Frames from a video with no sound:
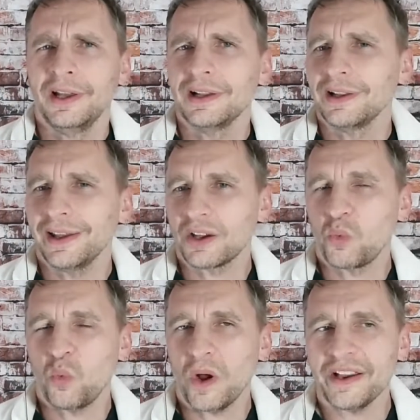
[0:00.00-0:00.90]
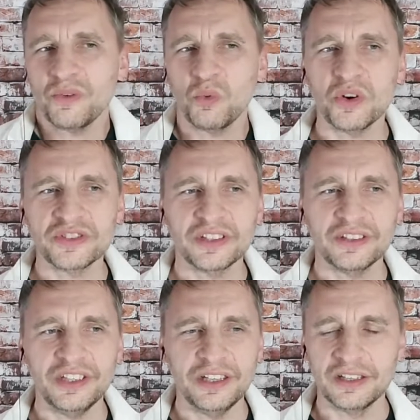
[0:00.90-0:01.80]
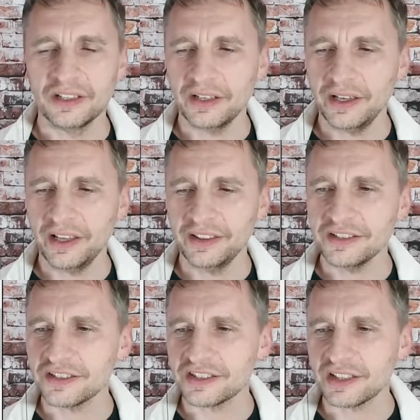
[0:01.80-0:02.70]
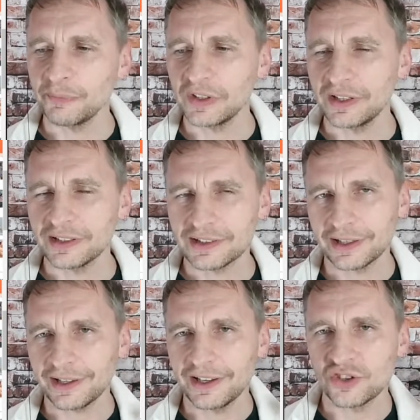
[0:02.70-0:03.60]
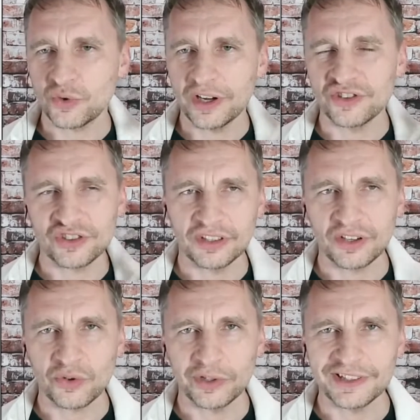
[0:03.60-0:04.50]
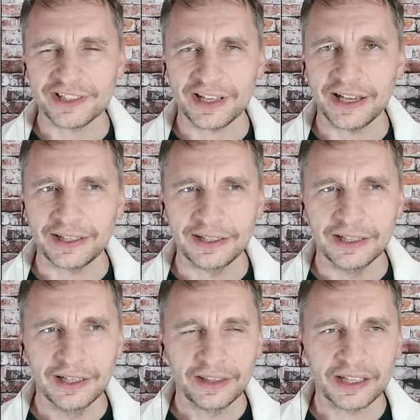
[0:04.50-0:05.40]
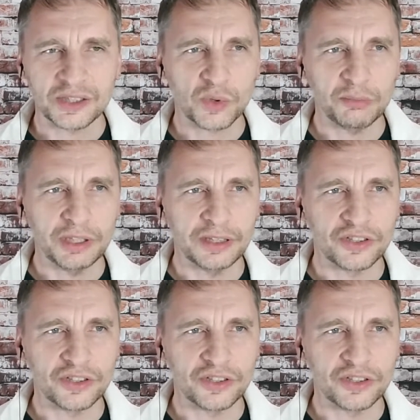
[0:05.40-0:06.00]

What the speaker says: Like, why? What is the need? And this is something that's like entrenched in the Korean psyche. That's what I mean.